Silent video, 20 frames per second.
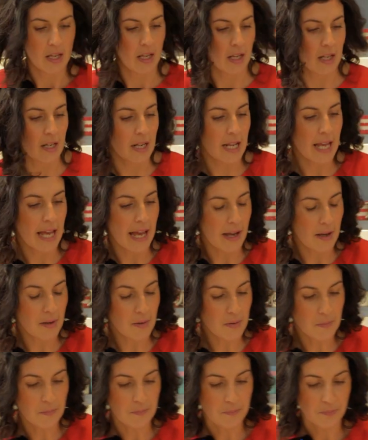and
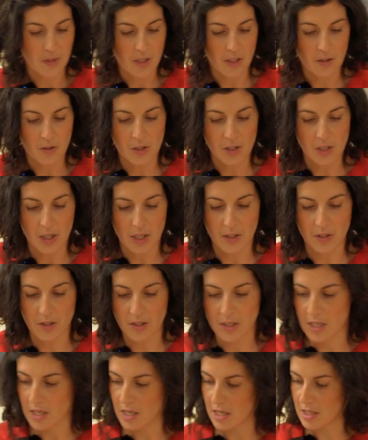now you just
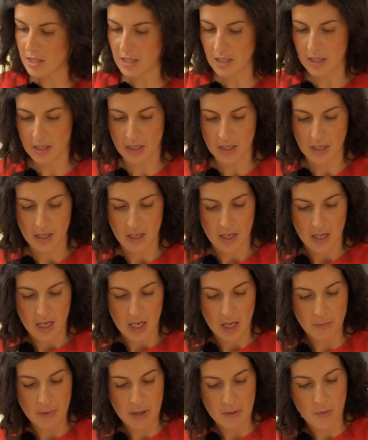need
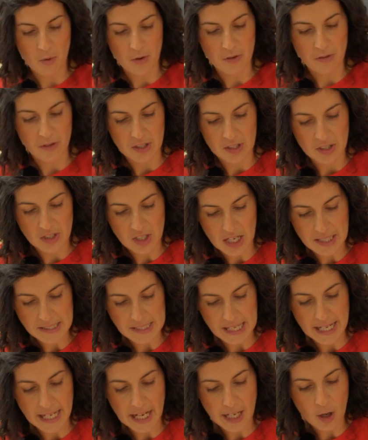a bit more for the sides,
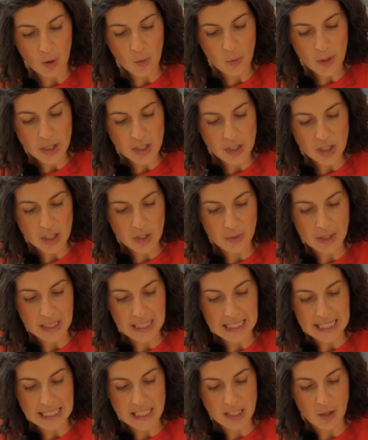and I always do it
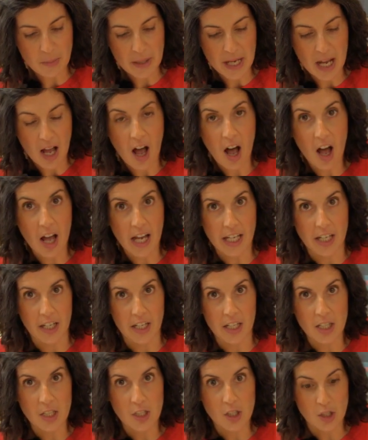a little bit
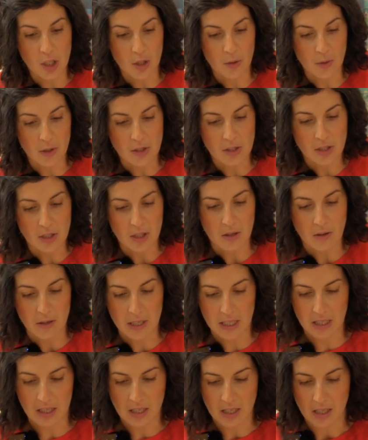higher, so it's
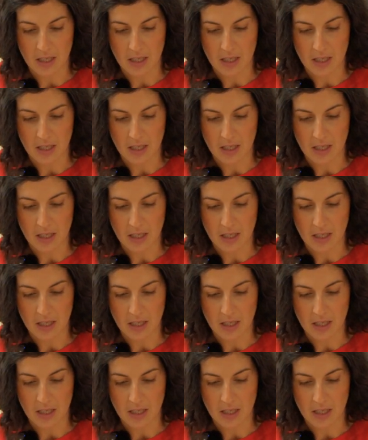going